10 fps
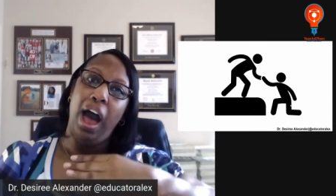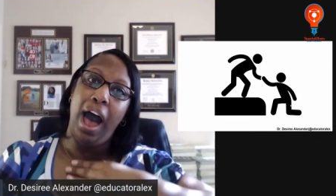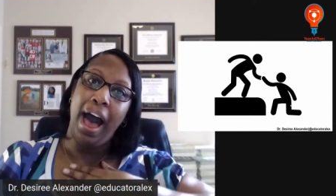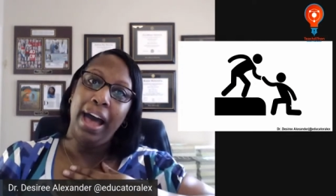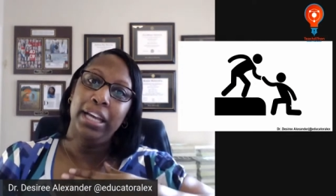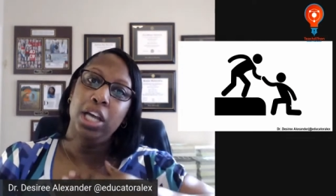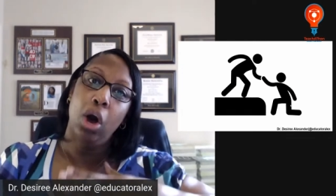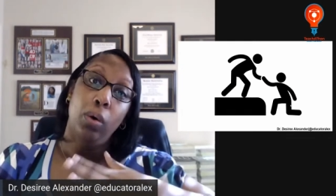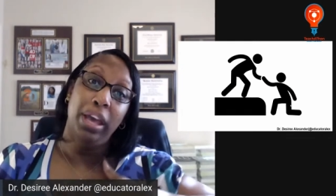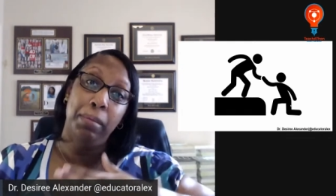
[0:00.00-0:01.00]
I
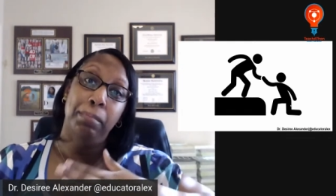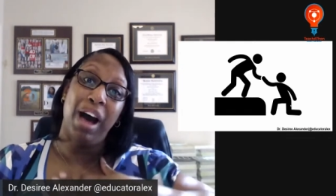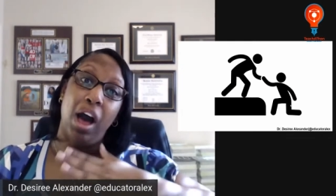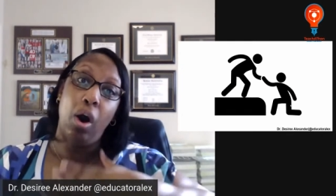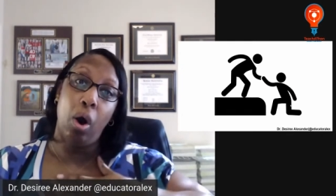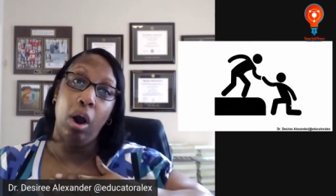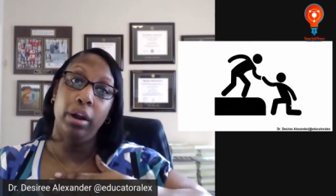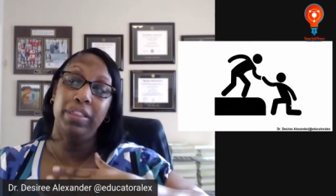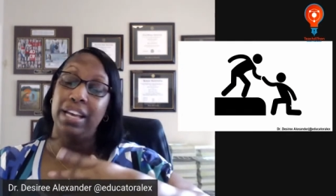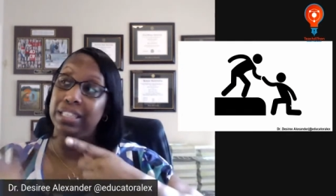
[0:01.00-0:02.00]
know in my
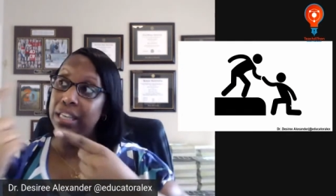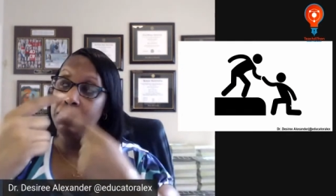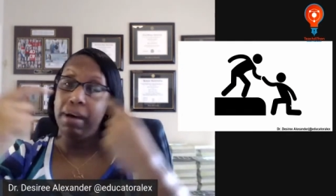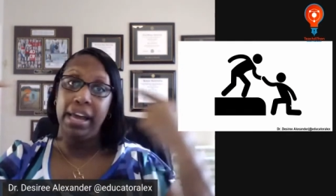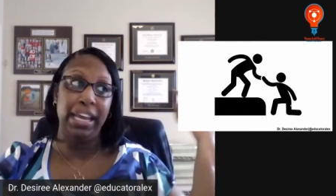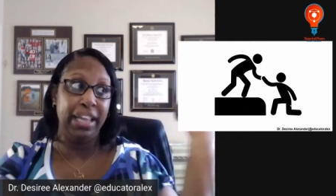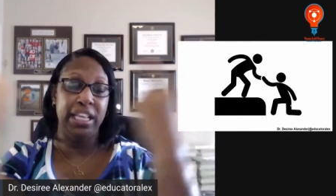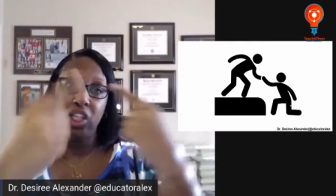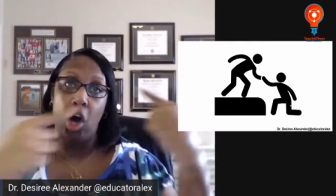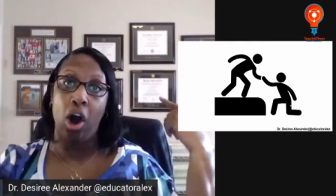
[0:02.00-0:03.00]
heart that somebody in
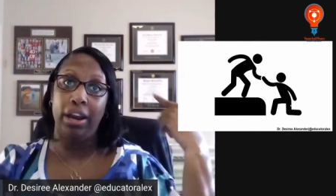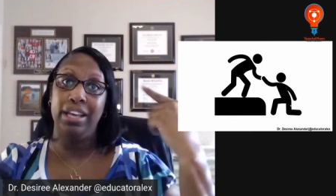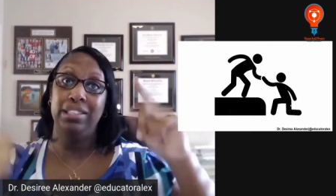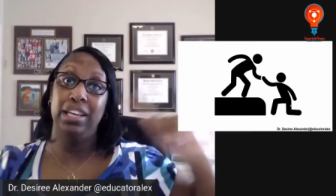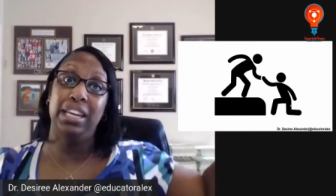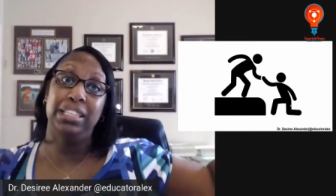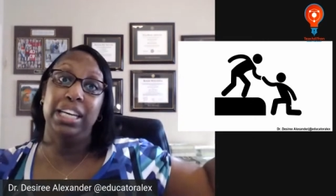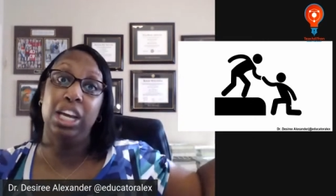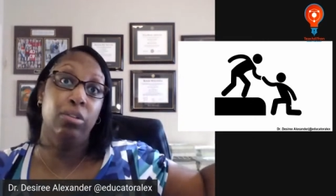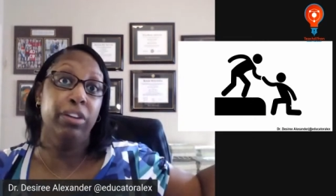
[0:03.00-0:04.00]
this audience needed to
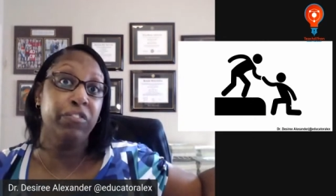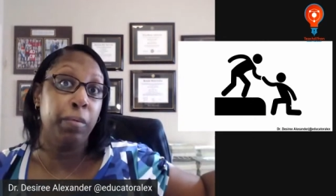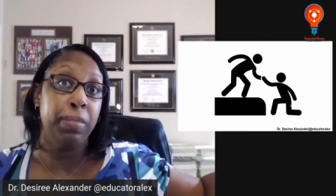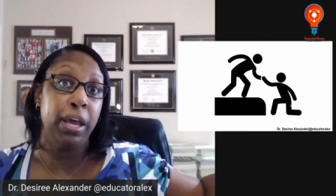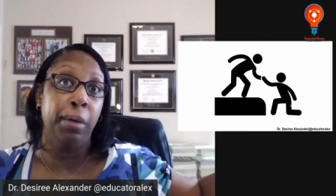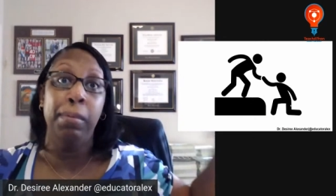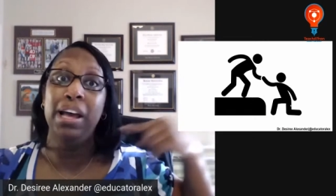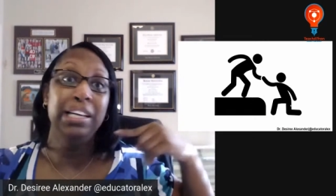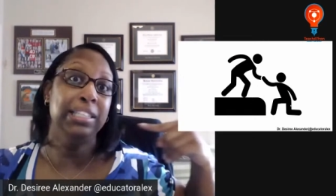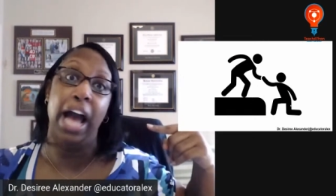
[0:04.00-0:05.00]
hear it from them,
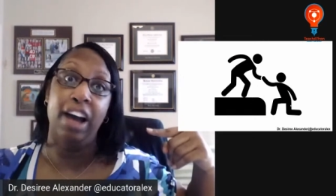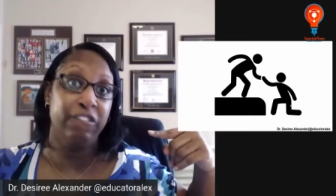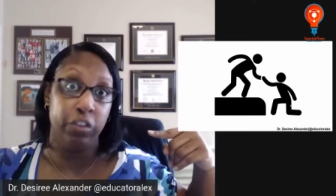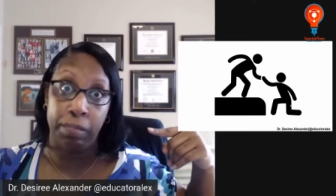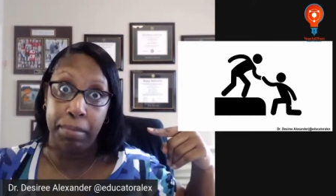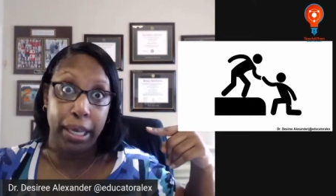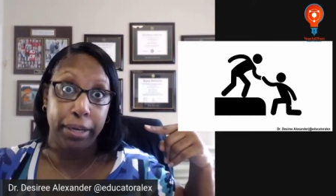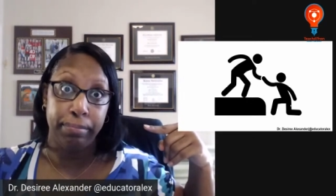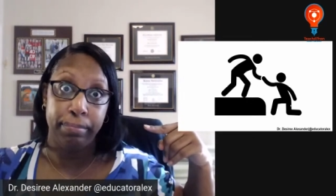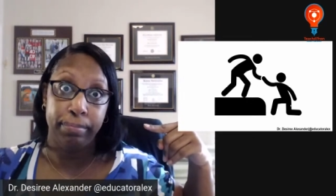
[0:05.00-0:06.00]
not from me.
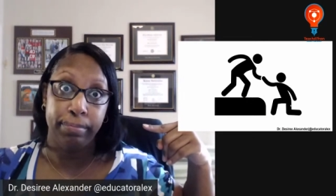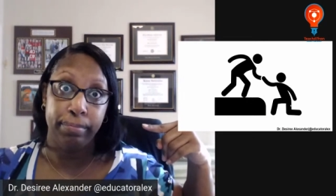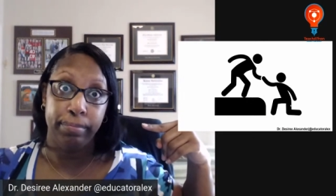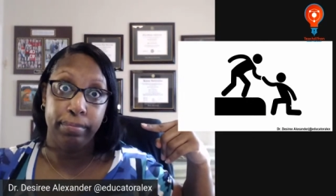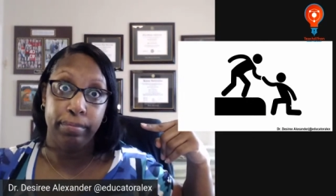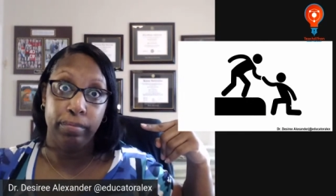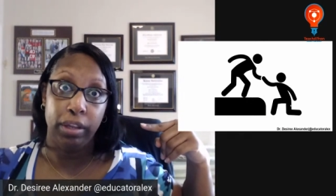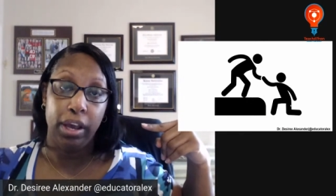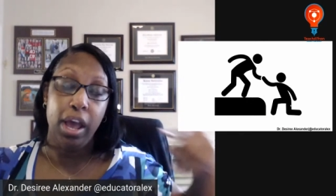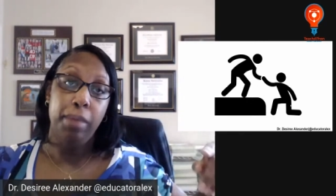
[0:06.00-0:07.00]

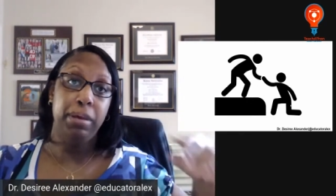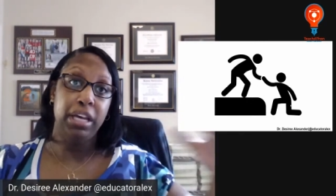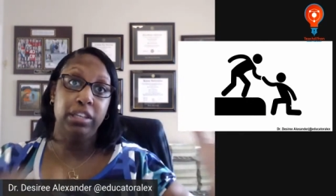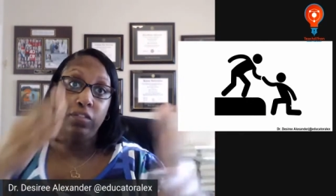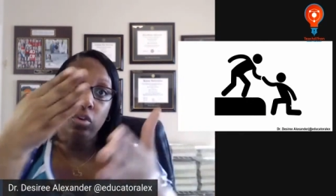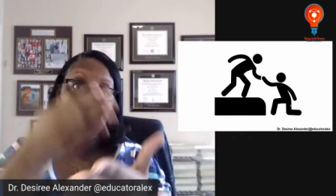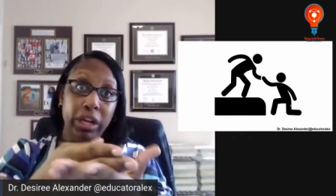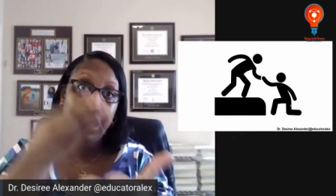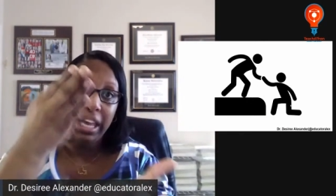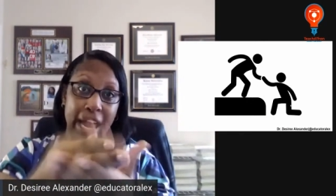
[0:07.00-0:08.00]
Because if you
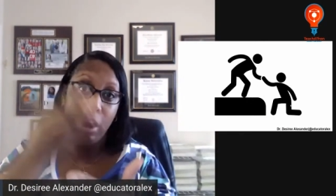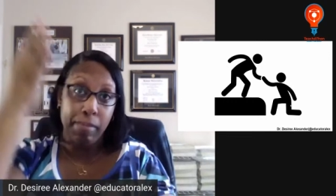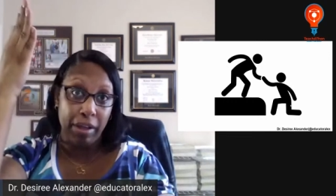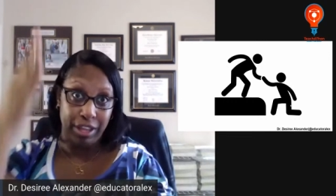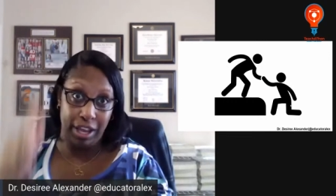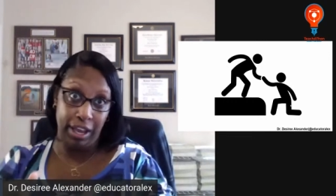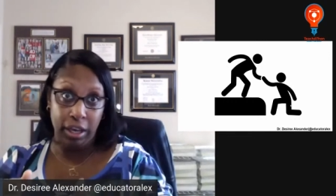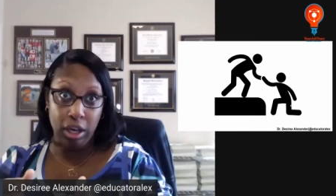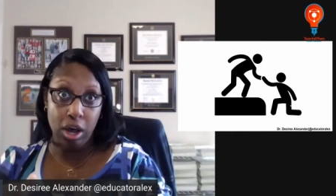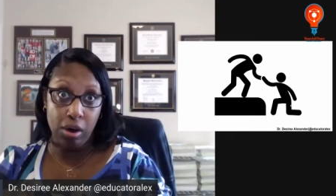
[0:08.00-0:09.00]
really care about the
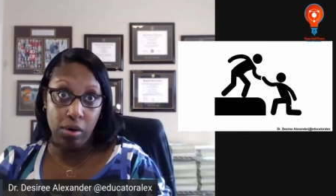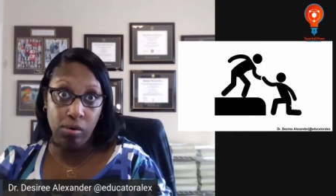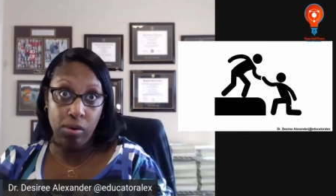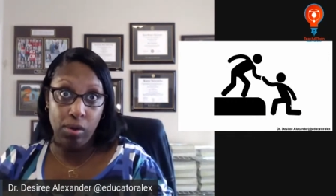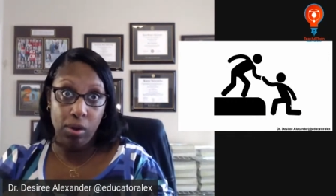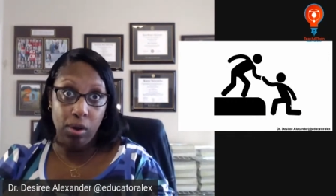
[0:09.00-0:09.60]
end goal,